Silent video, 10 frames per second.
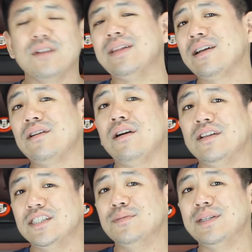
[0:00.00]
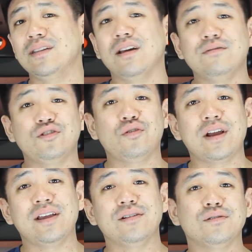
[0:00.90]
of that consummate love
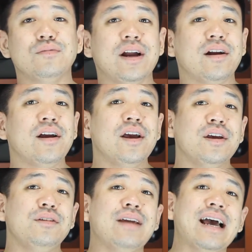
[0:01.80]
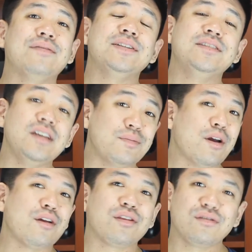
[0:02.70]
triangle, where you have a deep
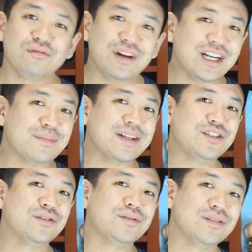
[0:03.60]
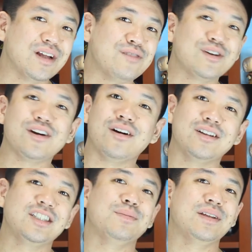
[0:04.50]
three-dimensional love, a
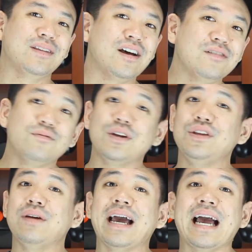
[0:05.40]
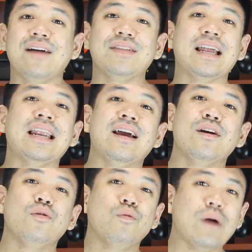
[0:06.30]
consummate love, when you have that
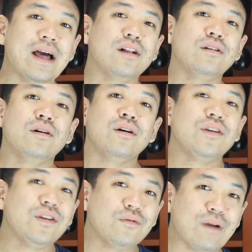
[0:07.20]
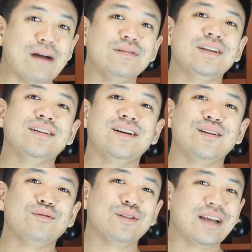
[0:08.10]
well
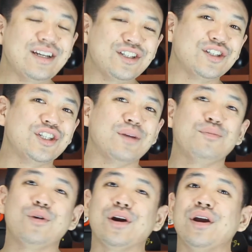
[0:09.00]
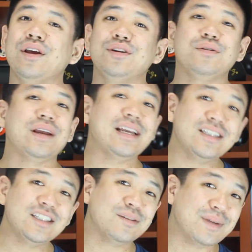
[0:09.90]
rounded relationship where you're
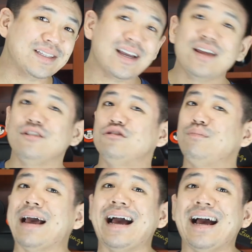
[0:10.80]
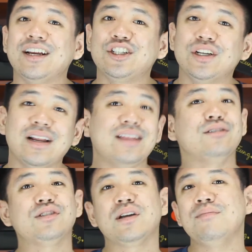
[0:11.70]
intimate, there's passion, and
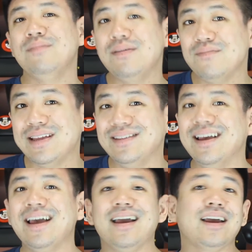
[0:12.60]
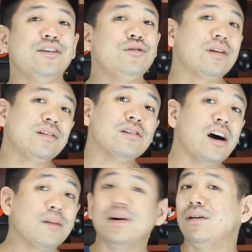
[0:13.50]
there's commitment, and you can
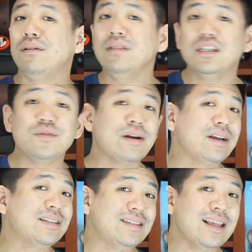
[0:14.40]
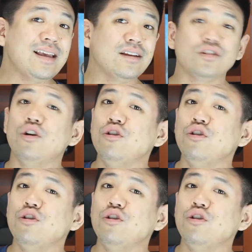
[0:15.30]
talk about all these various things